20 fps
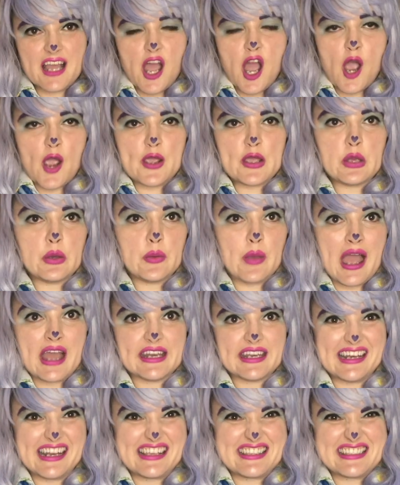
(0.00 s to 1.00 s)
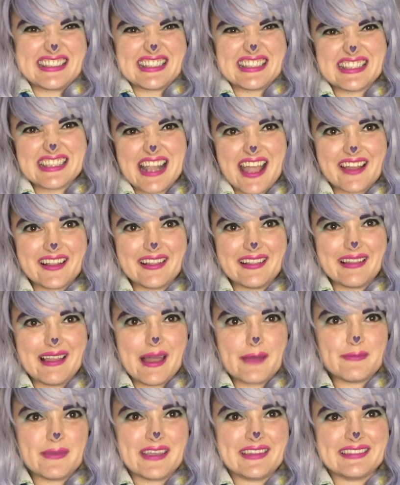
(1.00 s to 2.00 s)
Are you ready to snuggle up
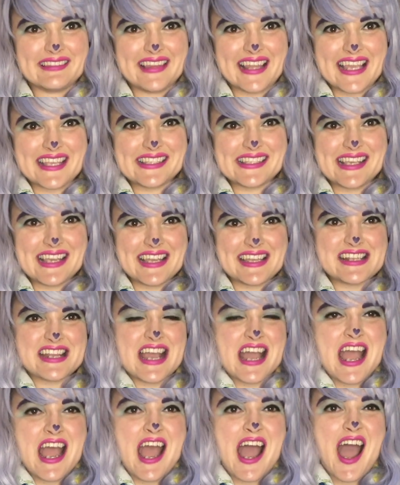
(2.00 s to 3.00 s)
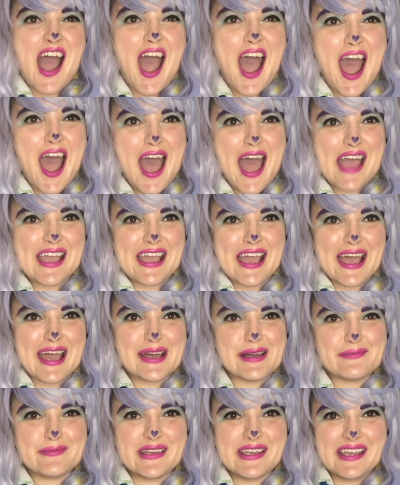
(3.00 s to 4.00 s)
and listen? I am.
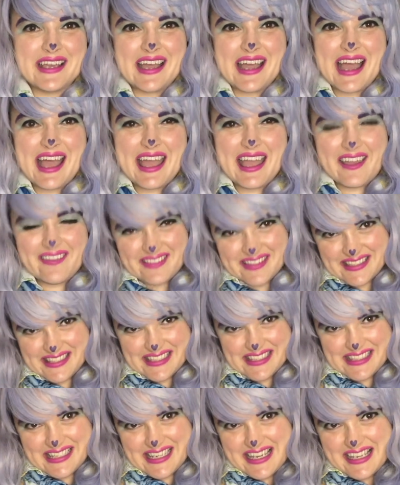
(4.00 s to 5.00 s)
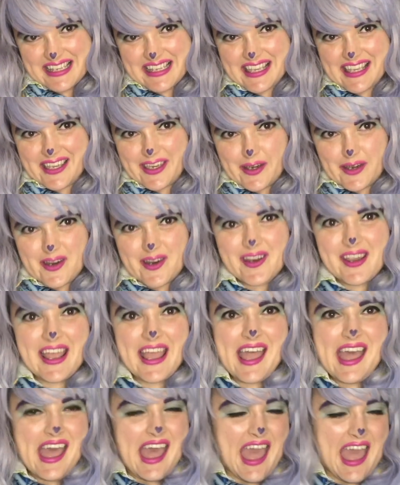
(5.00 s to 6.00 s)
I have Sadiq here
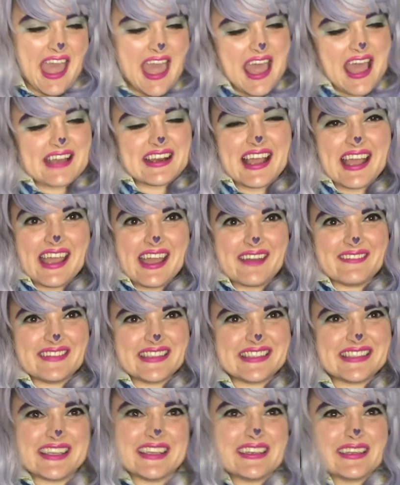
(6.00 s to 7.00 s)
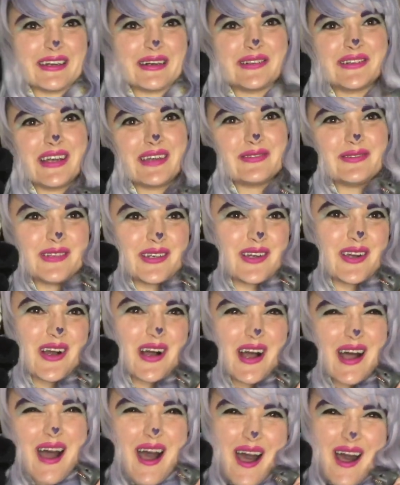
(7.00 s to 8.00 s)
and I have Cinco and we're
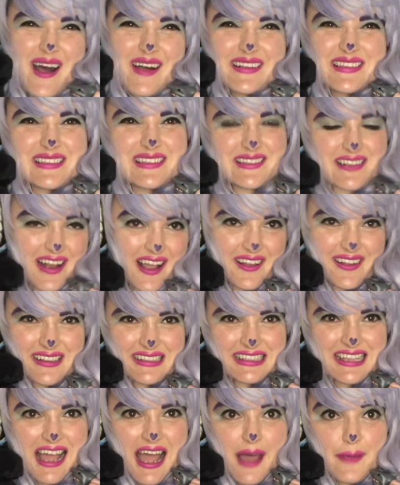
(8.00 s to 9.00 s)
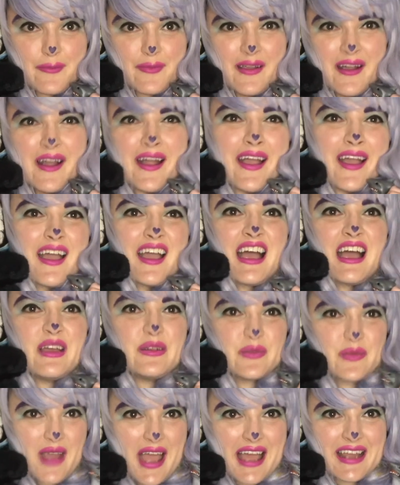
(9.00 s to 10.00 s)
all snuggled up and
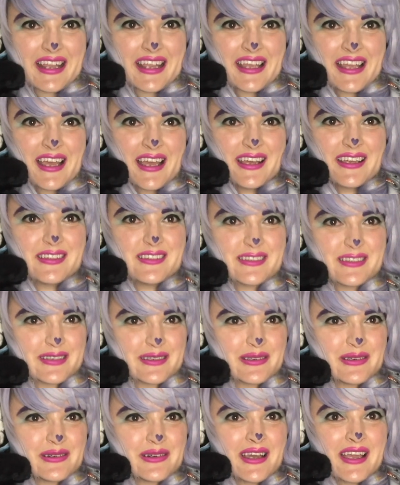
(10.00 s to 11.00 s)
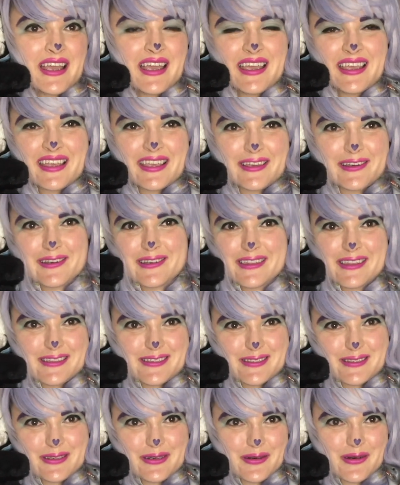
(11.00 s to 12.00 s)
ready to hear the
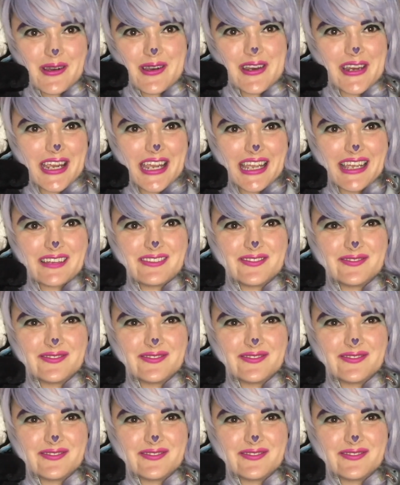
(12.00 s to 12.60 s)
story.